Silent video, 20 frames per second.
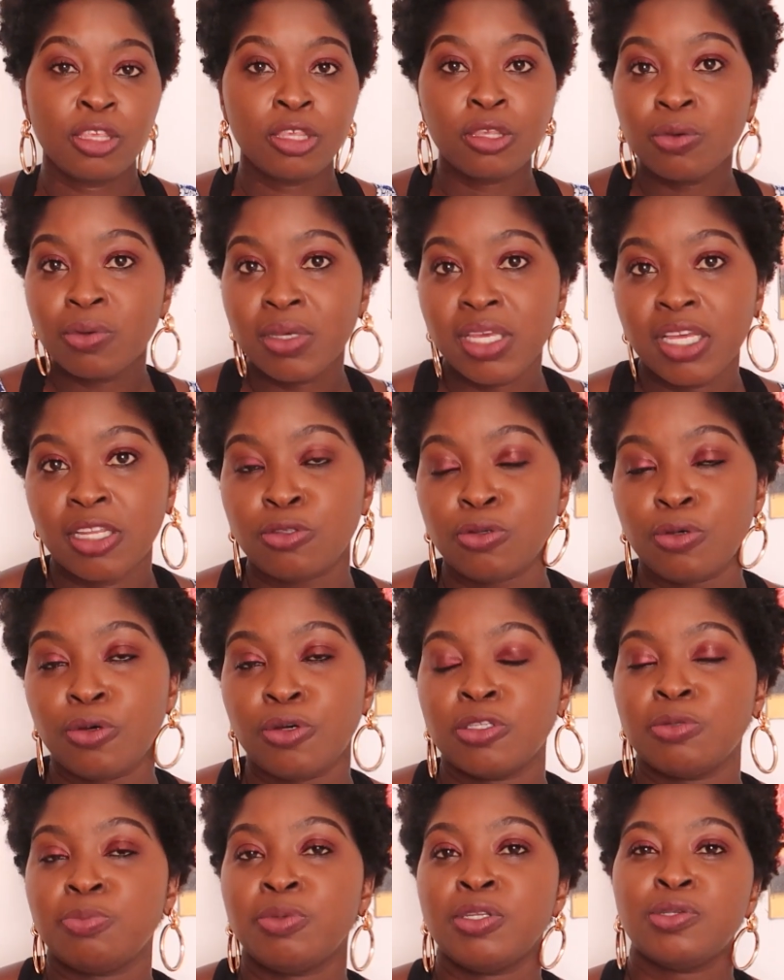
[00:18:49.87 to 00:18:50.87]
you get to
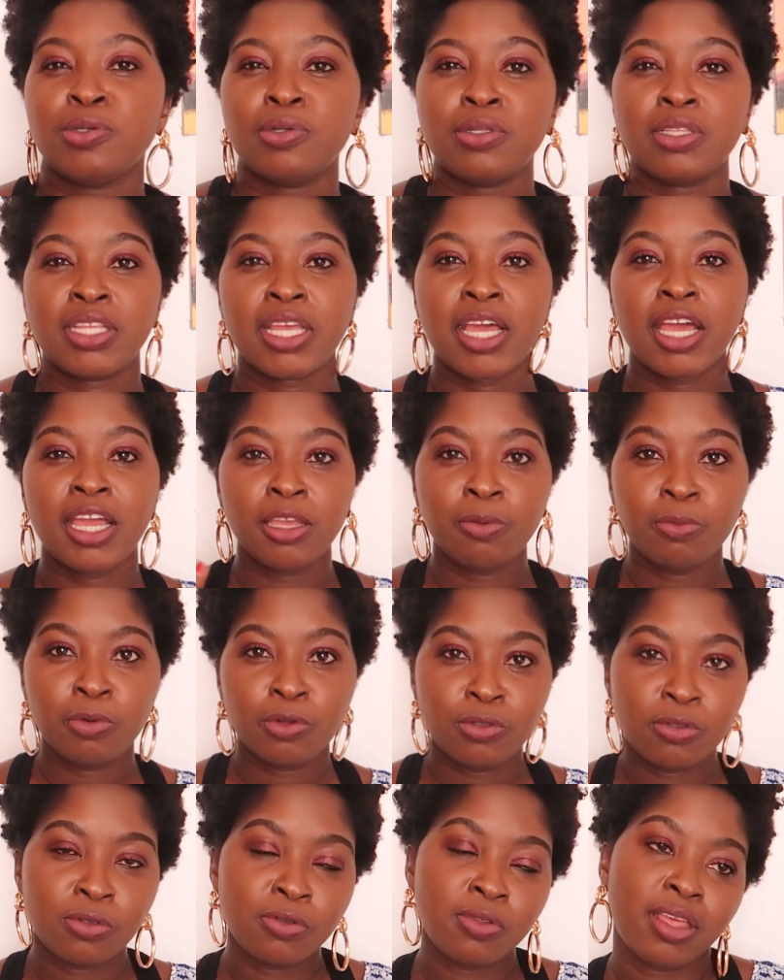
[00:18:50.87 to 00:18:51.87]
hospital, they are
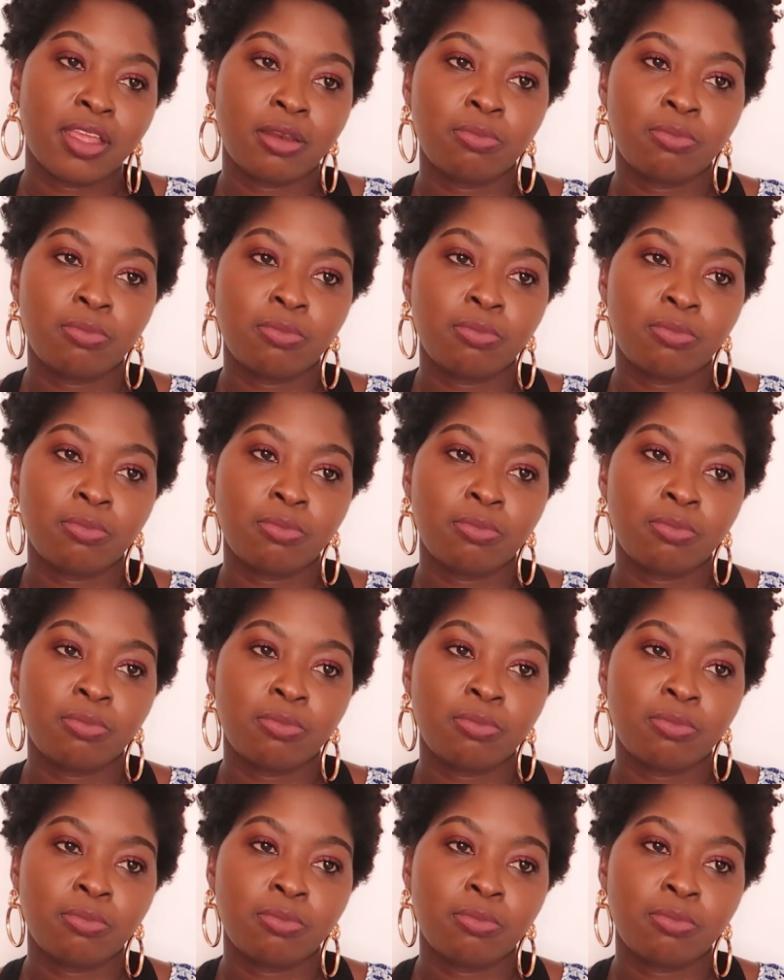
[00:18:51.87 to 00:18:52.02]
able to do the